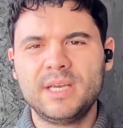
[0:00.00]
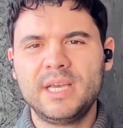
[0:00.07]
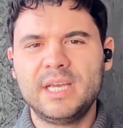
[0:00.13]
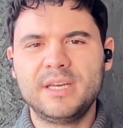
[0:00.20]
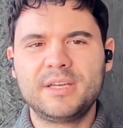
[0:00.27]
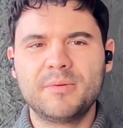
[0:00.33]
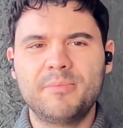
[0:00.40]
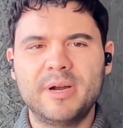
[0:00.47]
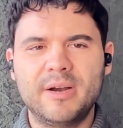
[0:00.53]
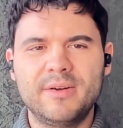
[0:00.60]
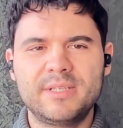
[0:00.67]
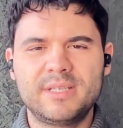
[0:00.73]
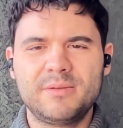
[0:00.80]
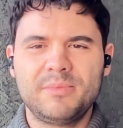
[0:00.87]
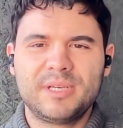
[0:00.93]
in
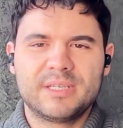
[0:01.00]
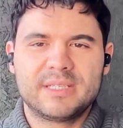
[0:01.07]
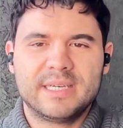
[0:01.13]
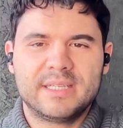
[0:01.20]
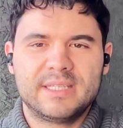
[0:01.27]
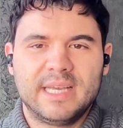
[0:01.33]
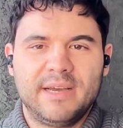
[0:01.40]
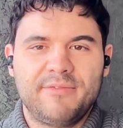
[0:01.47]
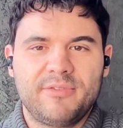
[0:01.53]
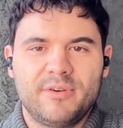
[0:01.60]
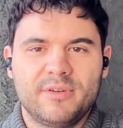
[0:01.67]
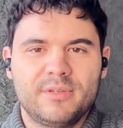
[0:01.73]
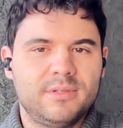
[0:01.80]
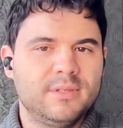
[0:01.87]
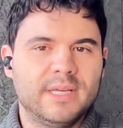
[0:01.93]
comparison, because that's
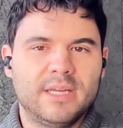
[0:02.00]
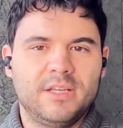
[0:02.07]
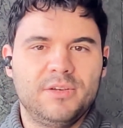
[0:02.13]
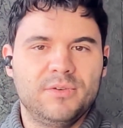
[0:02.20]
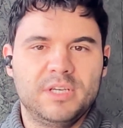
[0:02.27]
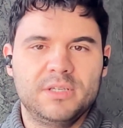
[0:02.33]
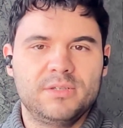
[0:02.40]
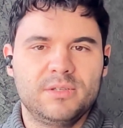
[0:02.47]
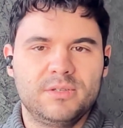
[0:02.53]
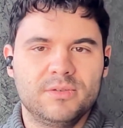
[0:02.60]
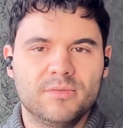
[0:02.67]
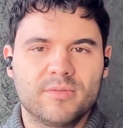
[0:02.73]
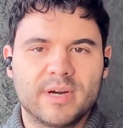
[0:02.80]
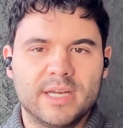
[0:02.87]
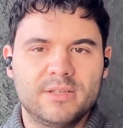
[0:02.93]
effort that you need to
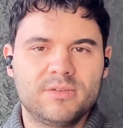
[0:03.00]
do, right?